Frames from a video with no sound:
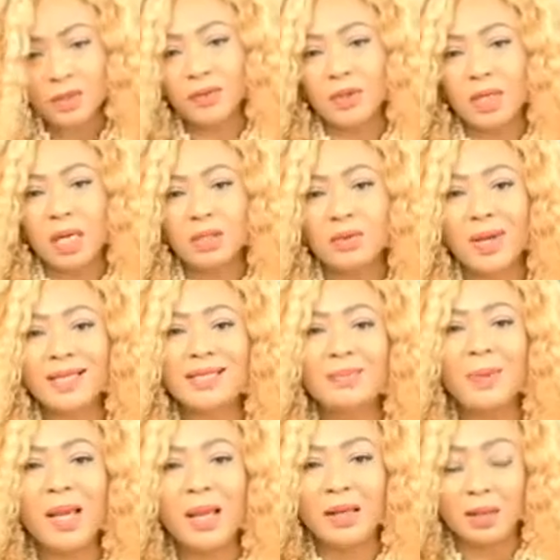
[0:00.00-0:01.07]
further to
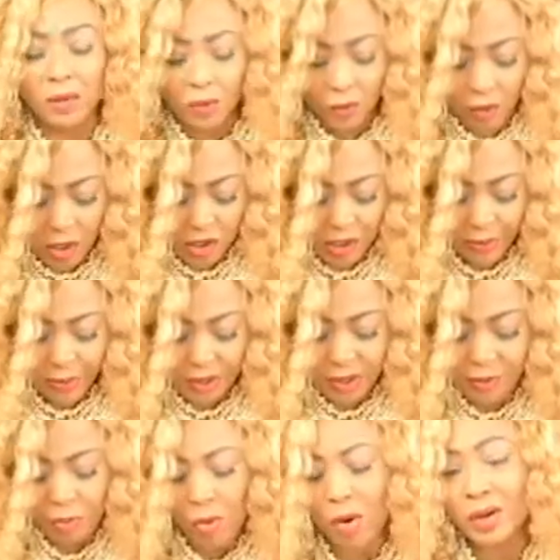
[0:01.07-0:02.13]
explain, worship is
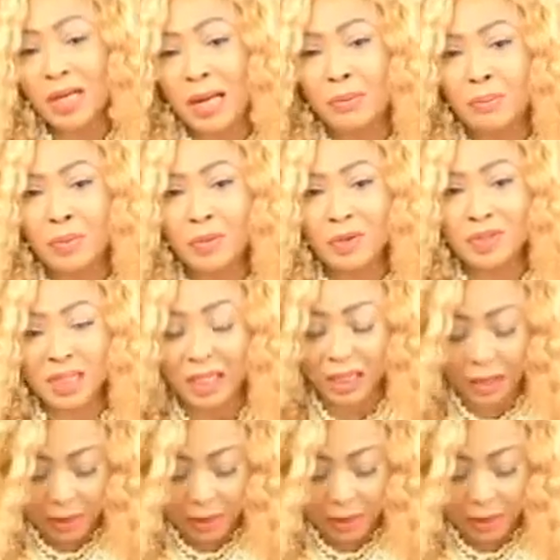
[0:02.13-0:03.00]
more than music.